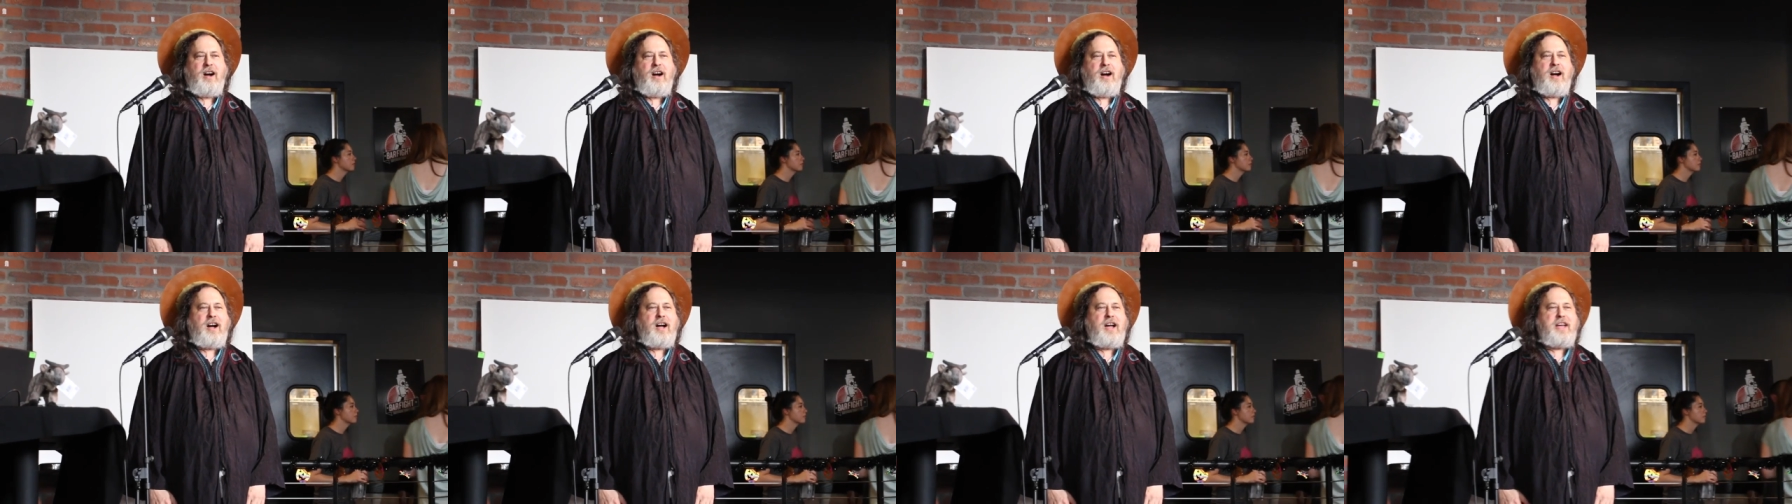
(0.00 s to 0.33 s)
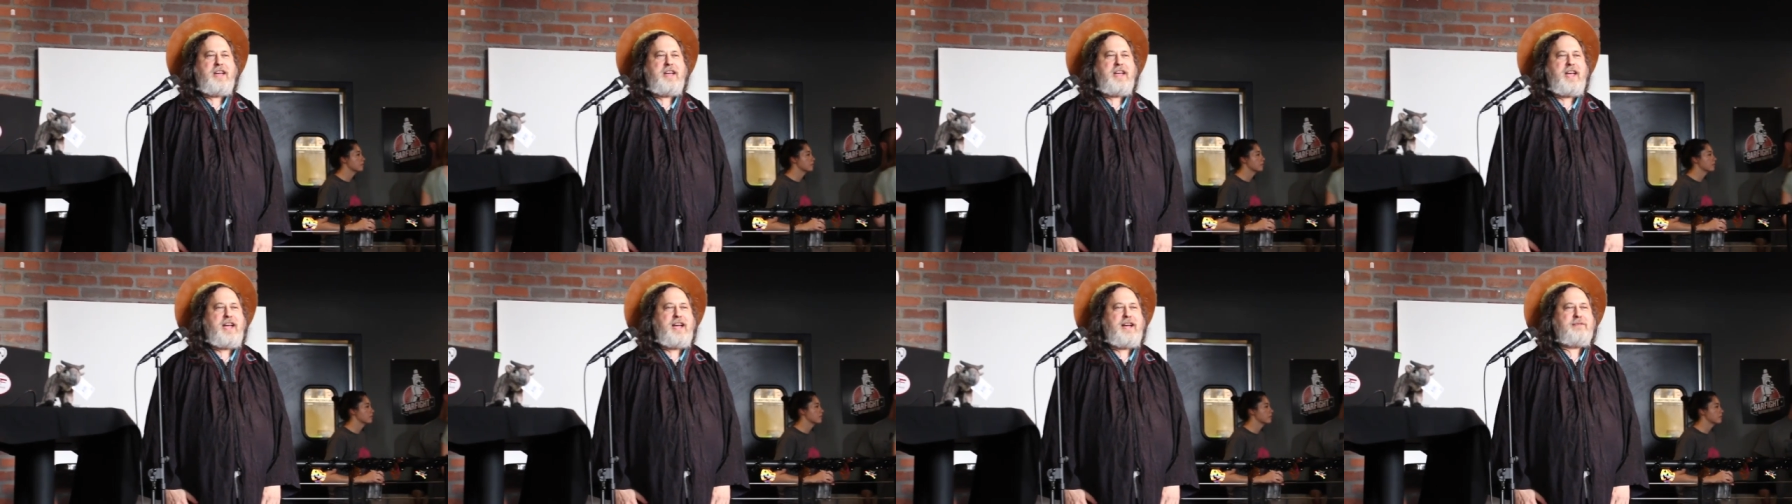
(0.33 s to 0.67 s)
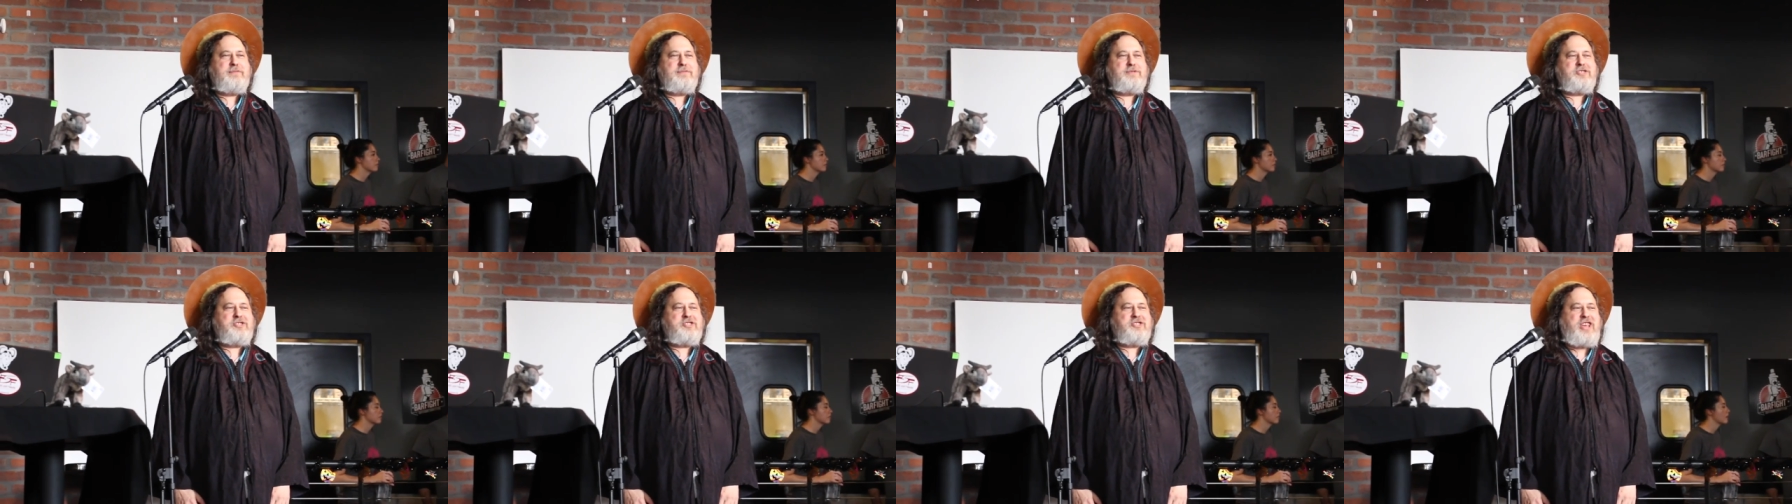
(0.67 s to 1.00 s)
I
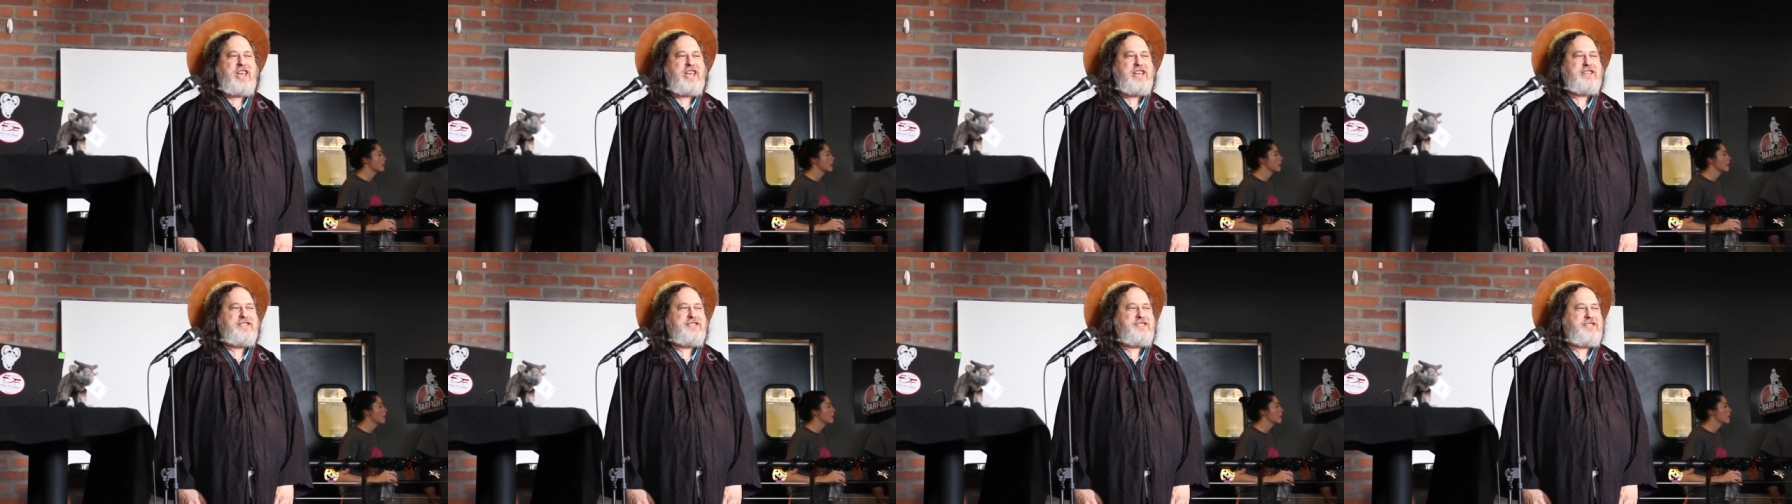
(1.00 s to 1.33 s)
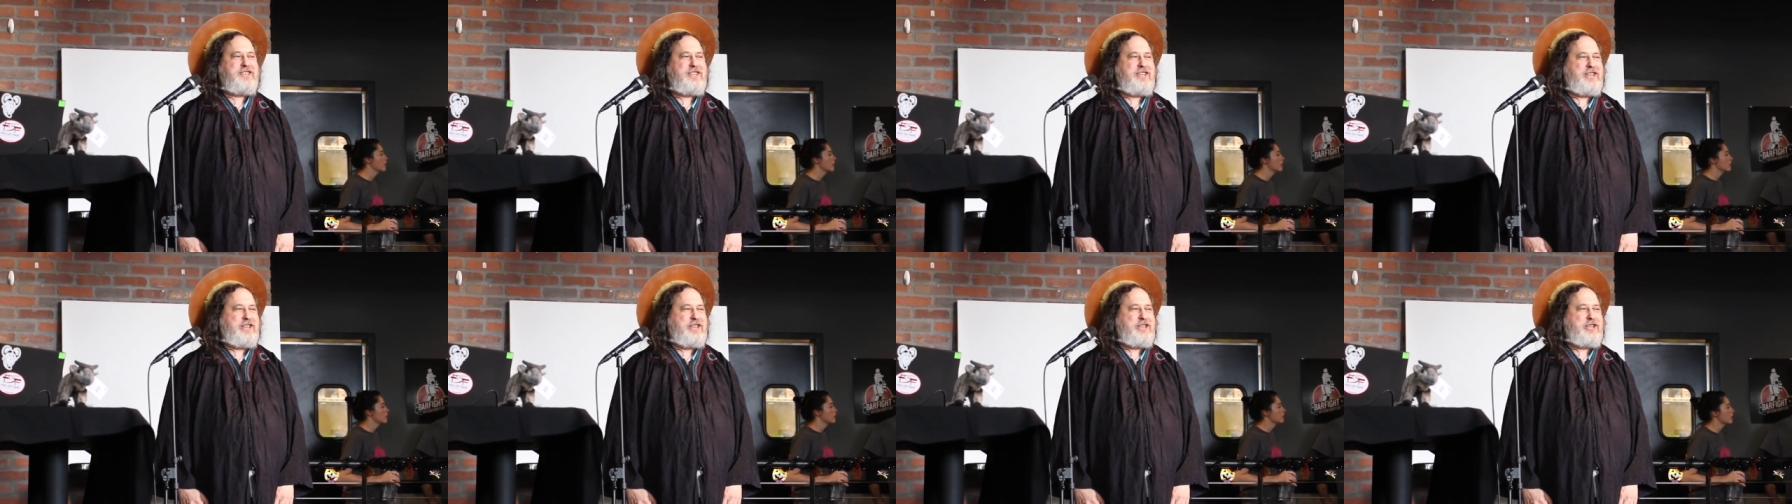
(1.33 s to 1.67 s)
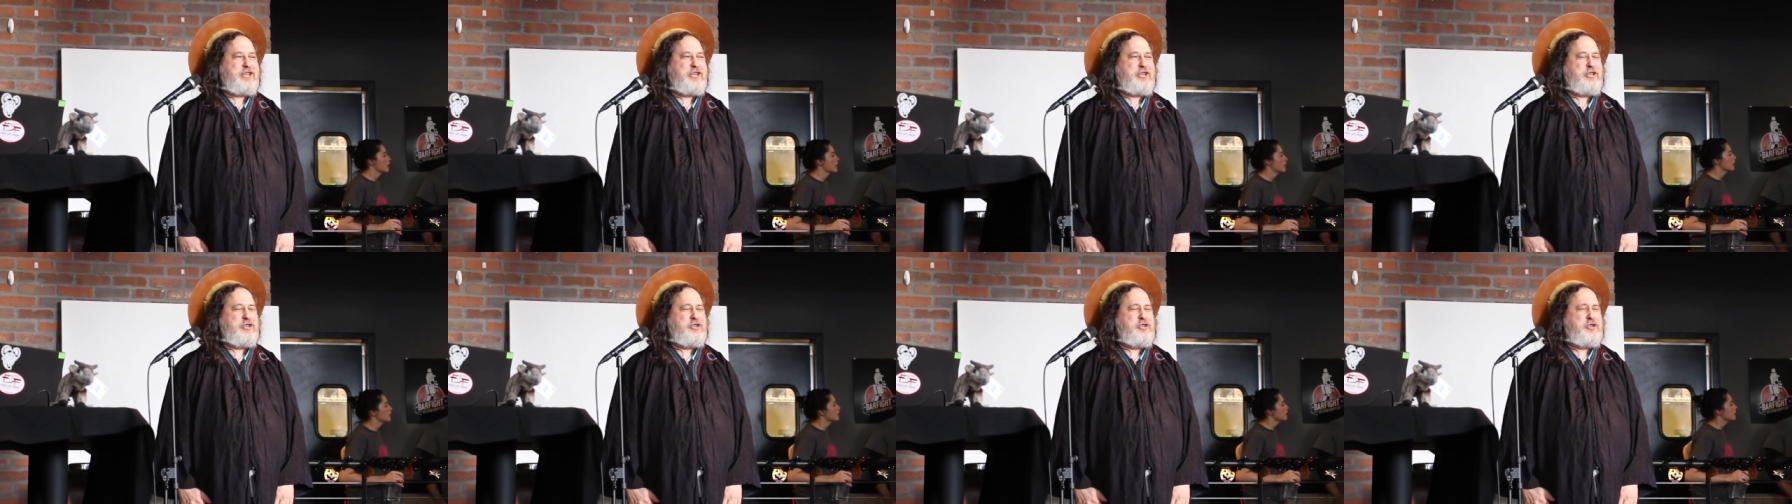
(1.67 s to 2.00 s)
am Saint
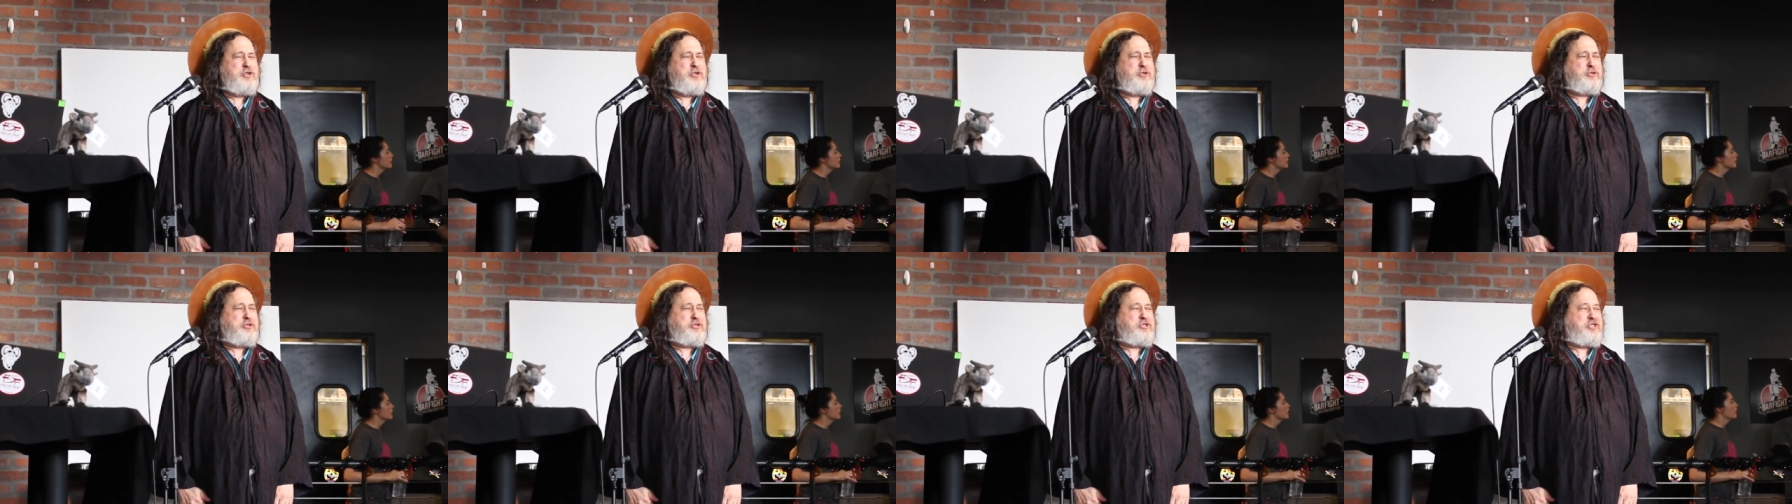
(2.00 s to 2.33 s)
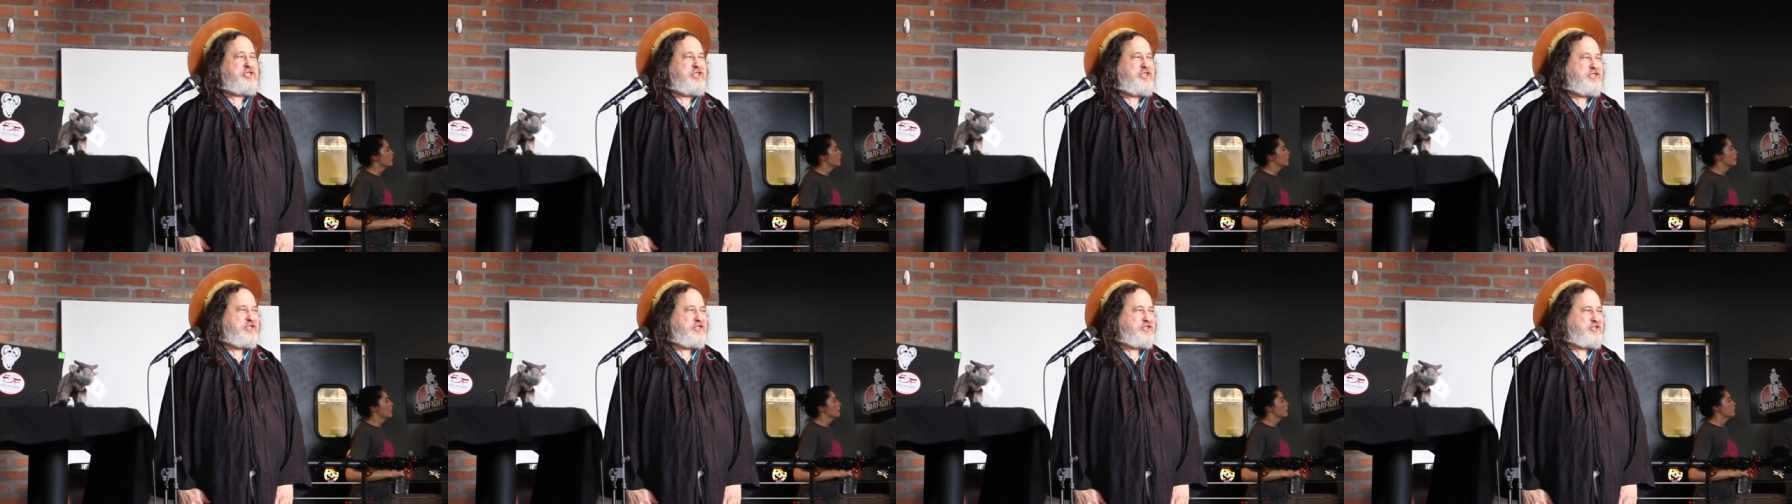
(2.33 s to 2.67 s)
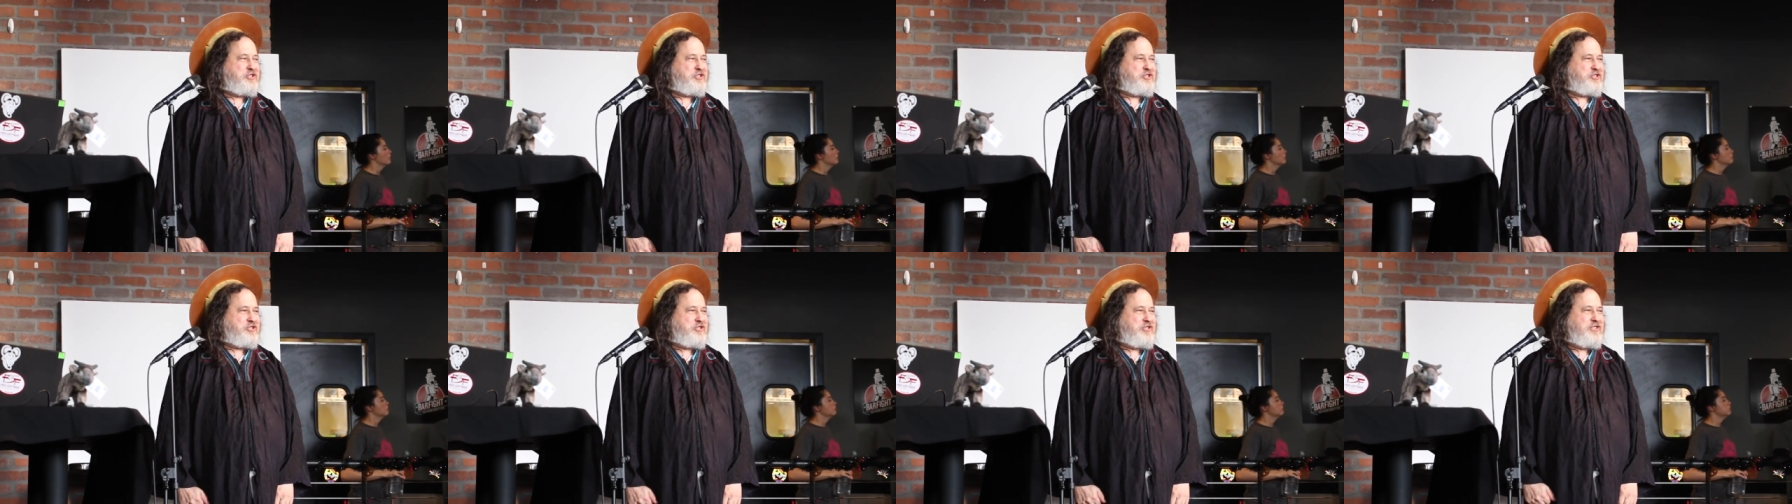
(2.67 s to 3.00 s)

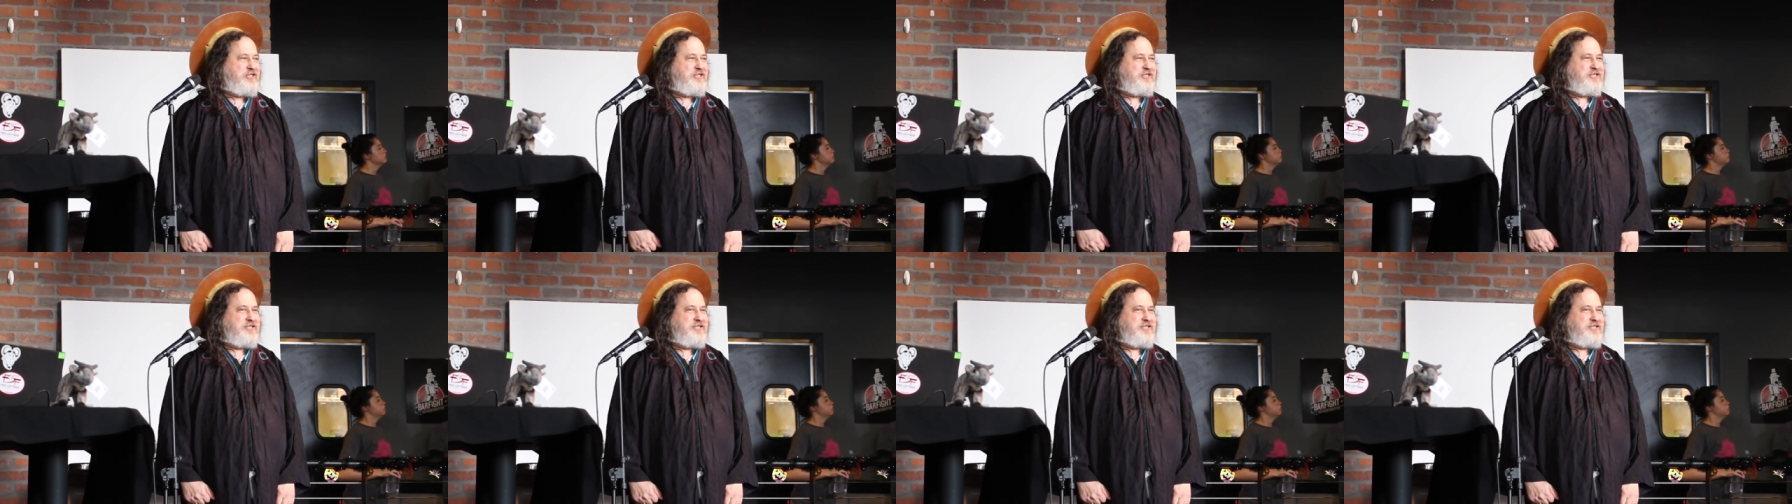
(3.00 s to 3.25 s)
IGNUcius